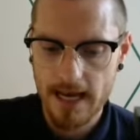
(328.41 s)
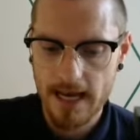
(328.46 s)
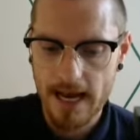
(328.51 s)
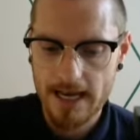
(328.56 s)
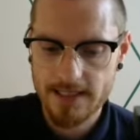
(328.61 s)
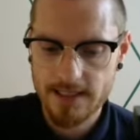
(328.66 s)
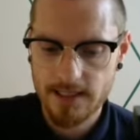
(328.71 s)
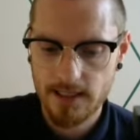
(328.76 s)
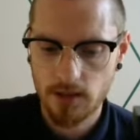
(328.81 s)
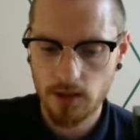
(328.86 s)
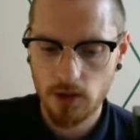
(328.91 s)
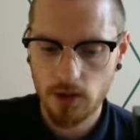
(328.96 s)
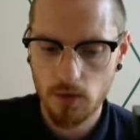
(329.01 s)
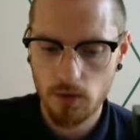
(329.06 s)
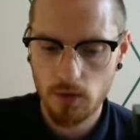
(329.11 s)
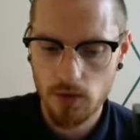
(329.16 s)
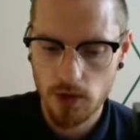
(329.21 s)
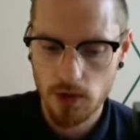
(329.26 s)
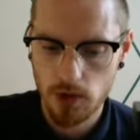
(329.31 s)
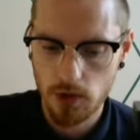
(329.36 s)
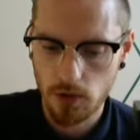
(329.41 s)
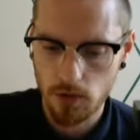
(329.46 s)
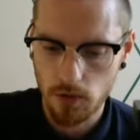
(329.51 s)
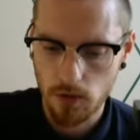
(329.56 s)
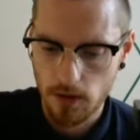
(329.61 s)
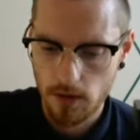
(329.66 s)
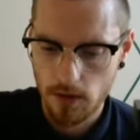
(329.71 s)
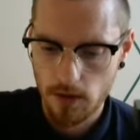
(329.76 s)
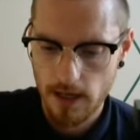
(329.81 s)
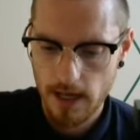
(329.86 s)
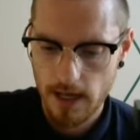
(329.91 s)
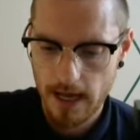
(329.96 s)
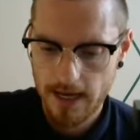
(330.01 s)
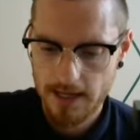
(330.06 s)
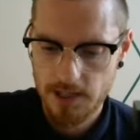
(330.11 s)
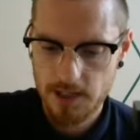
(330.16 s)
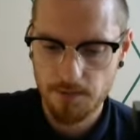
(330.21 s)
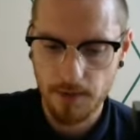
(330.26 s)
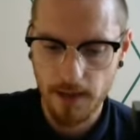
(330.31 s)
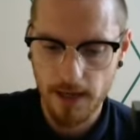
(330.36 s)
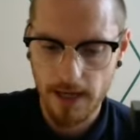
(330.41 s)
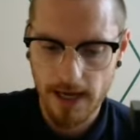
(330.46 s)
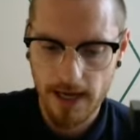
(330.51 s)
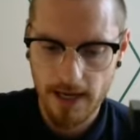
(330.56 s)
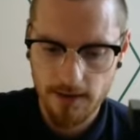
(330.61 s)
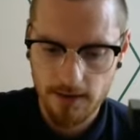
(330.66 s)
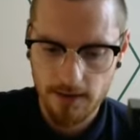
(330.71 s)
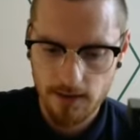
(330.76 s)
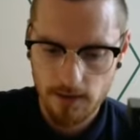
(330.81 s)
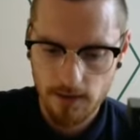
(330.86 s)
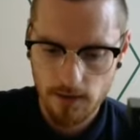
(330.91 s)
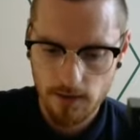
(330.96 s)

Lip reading: asking you to explain.